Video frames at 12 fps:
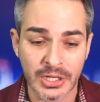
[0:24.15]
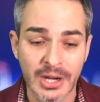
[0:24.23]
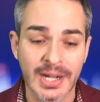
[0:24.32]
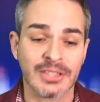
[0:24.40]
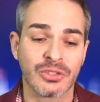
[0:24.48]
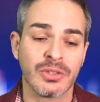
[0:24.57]
All
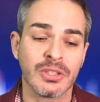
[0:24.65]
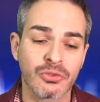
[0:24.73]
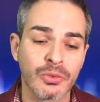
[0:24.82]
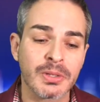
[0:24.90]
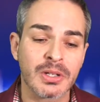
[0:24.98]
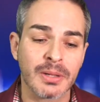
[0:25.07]
right, so this
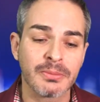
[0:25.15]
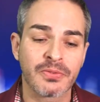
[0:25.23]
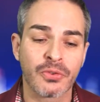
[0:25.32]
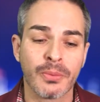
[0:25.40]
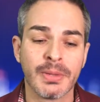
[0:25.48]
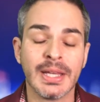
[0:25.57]
rumor comes
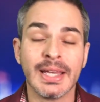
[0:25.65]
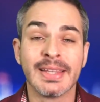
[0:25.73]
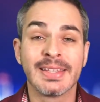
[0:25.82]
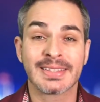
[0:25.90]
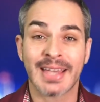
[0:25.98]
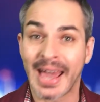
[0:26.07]
from
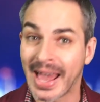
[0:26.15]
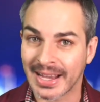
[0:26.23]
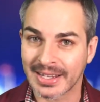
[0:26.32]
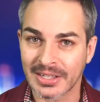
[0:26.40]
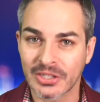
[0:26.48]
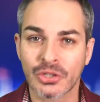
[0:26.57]
this
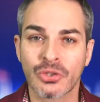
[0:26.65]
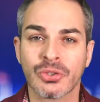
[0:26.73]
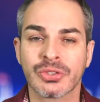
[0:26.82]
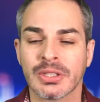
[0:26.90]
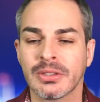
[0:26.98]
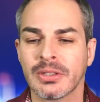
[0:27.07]
hacker who goes
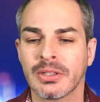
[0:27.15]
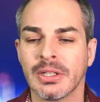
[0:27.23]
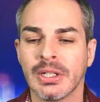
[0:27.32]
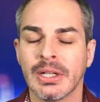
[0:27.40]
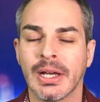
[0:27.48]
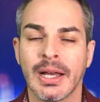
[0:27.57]
under
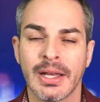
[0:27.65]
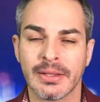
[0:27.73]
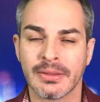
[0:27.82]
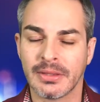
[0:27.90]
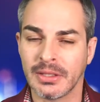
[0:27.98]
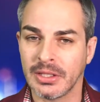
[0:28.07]
uh,
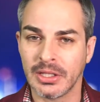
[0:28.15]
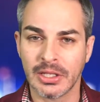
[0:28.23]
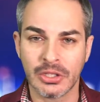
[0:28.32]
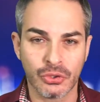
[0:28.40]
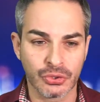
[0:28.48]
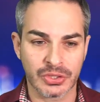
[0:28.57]

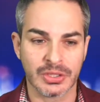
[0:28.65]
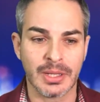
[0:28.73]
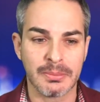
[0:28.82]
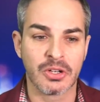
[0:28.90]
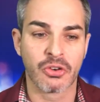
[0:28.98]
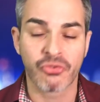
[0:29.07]
the
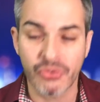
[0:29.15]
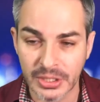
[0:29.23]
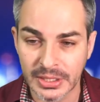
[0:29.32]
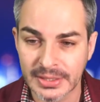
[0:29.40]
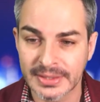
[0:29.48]
username Green.